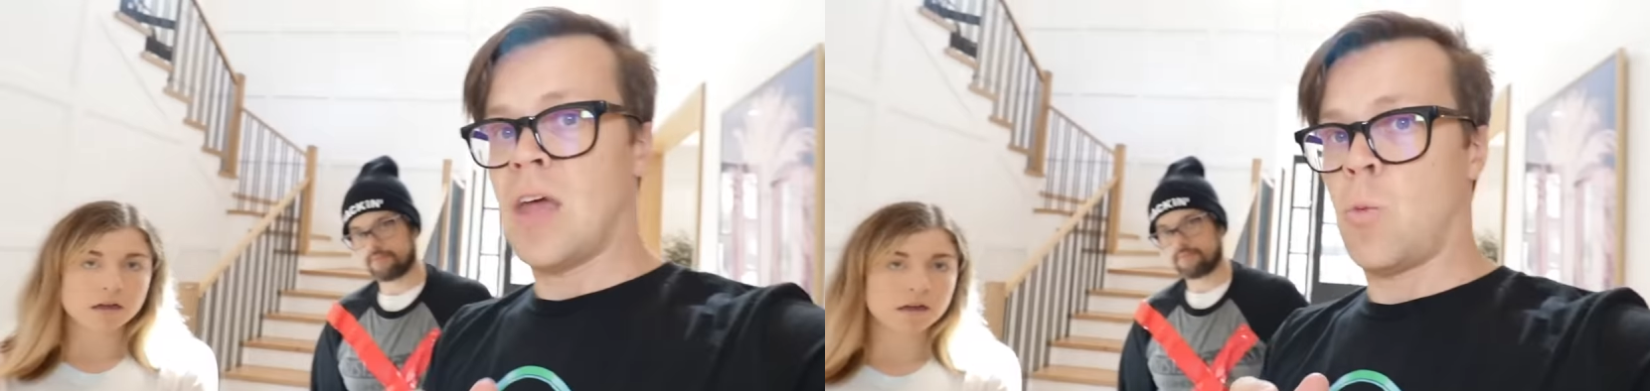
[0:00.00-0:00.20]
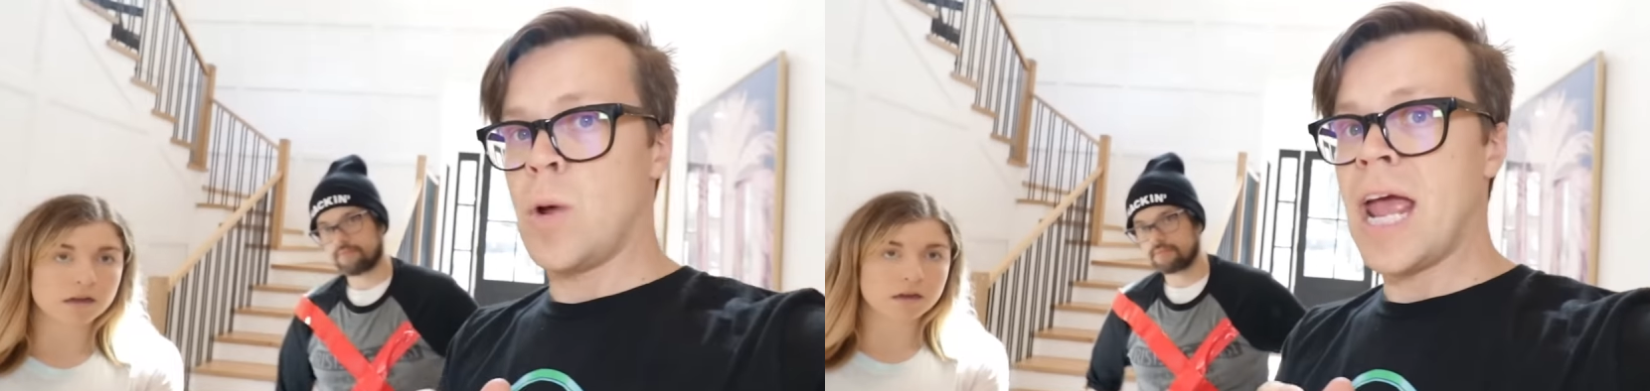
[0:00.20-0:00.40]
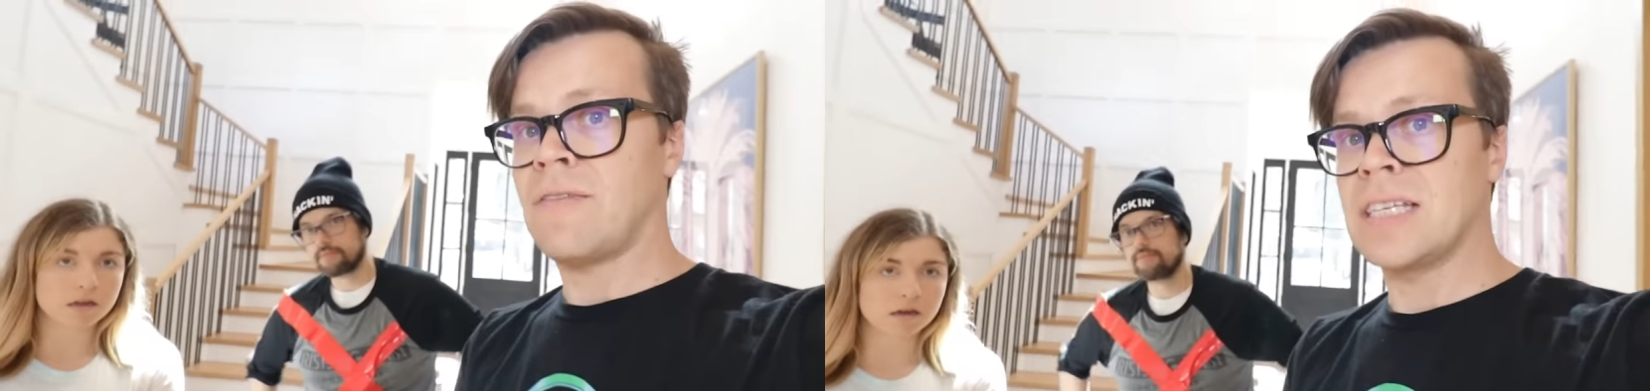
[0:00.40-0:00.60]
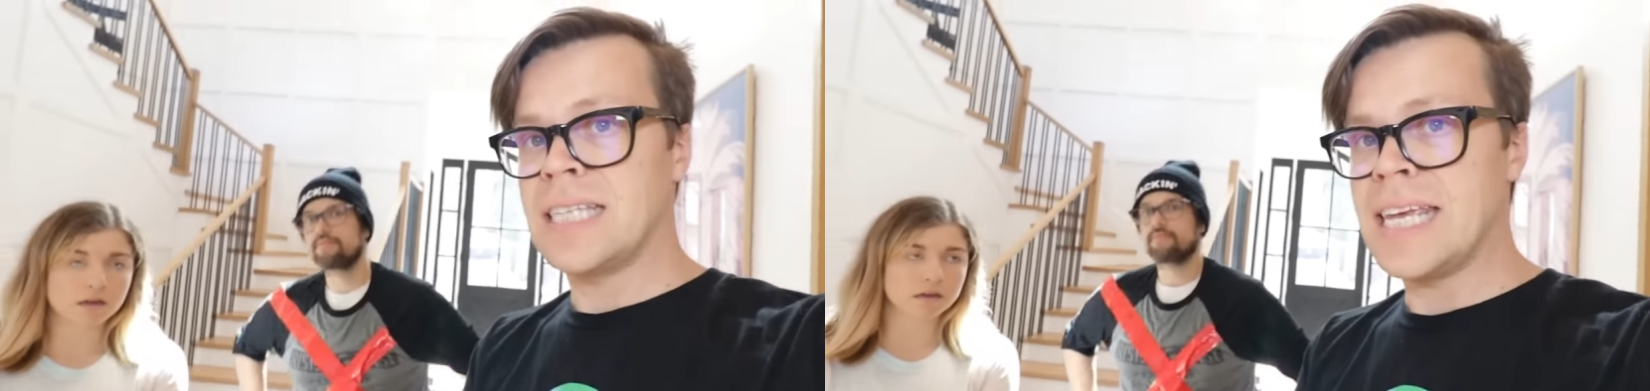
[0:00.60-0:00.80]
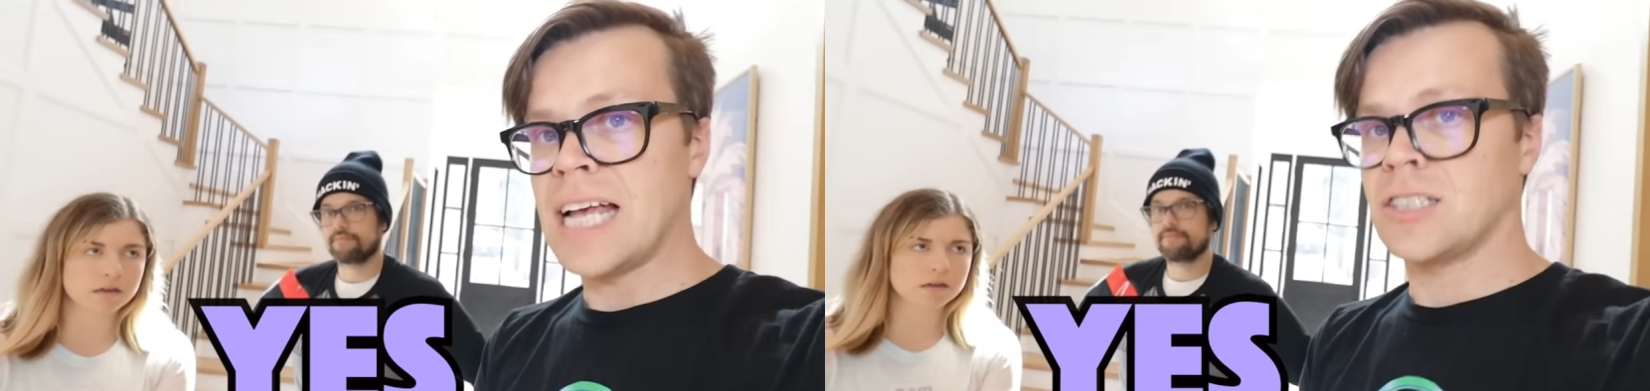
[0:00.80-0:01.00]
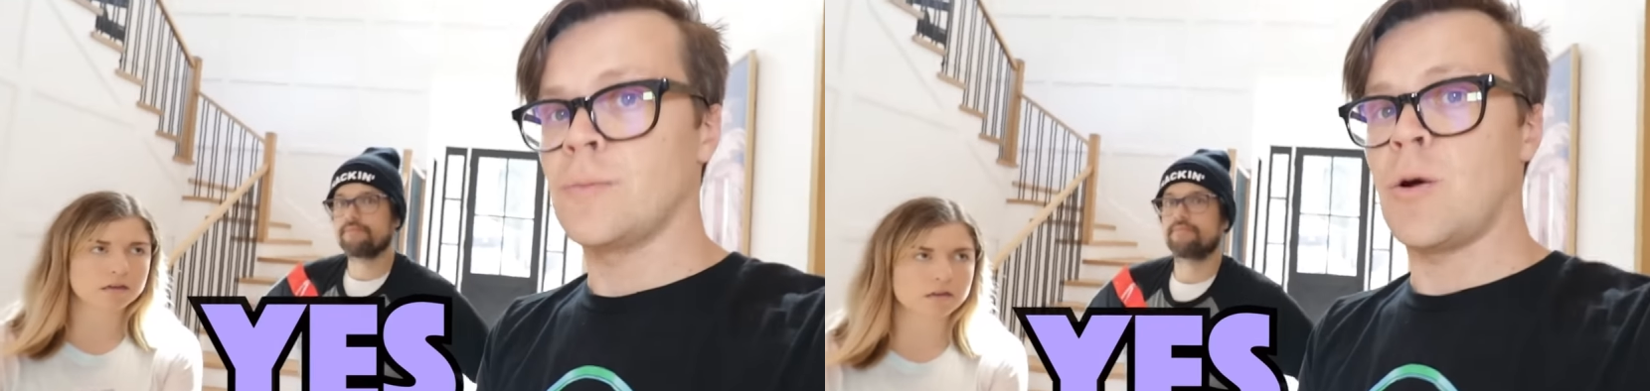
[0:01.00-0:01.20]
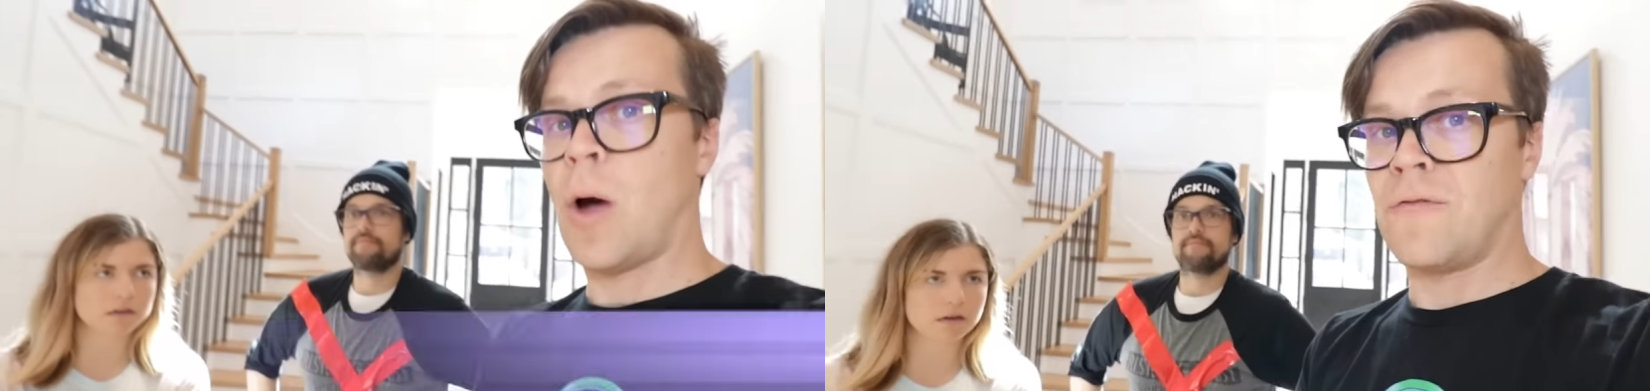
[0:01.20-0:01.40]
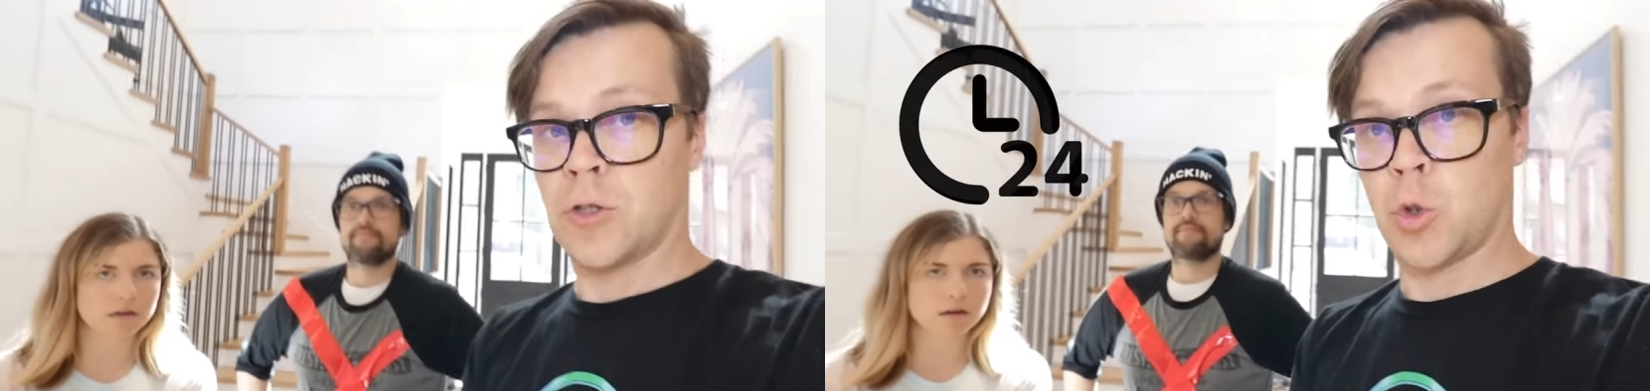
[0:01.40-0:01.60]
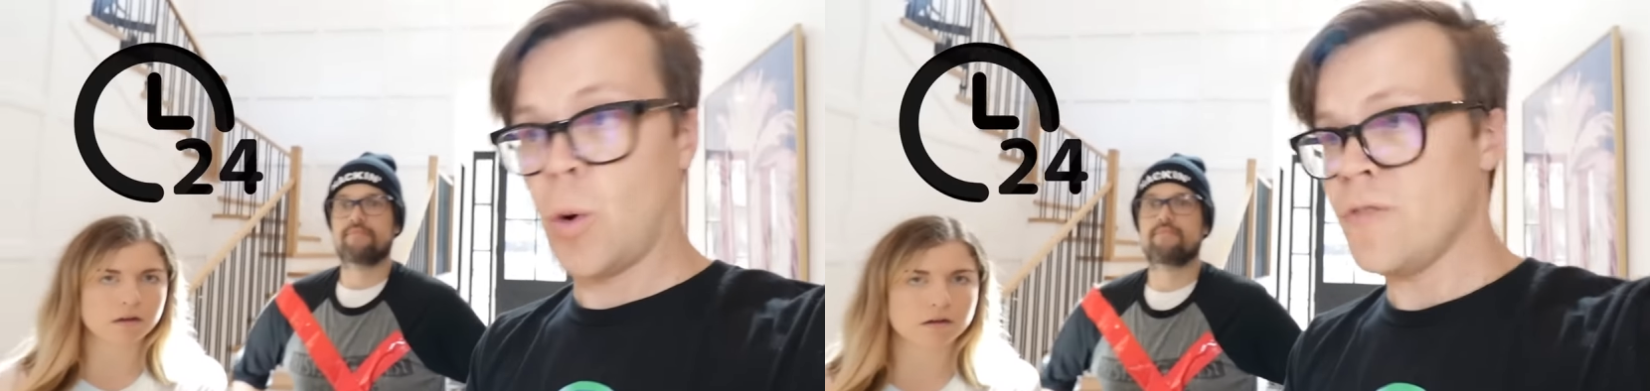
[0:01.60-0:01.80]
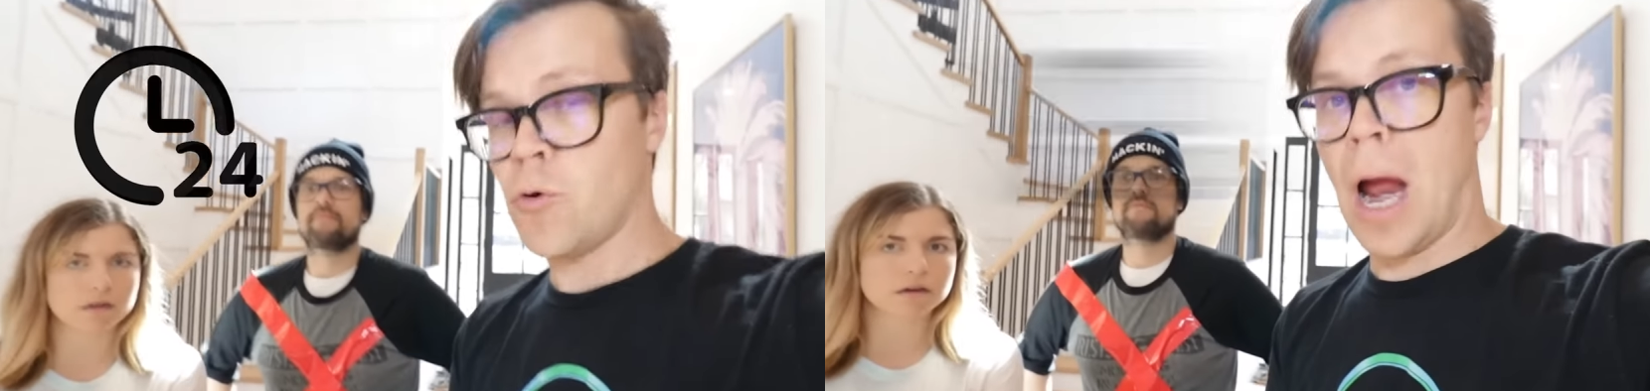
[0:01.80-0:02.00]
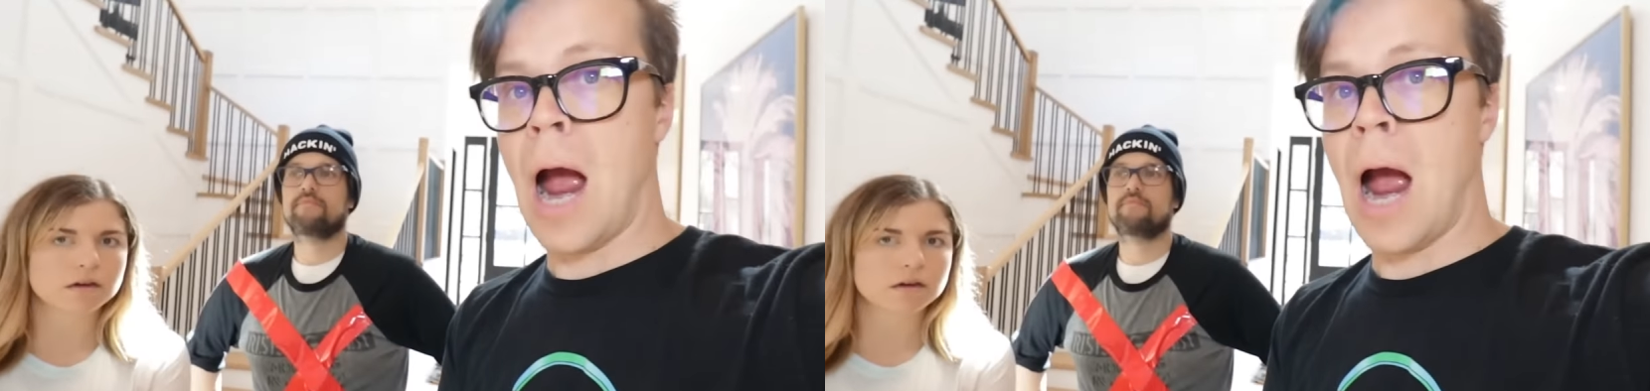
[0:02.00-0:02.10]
Speaker 1: that we have to say yes to my wife for twenty-four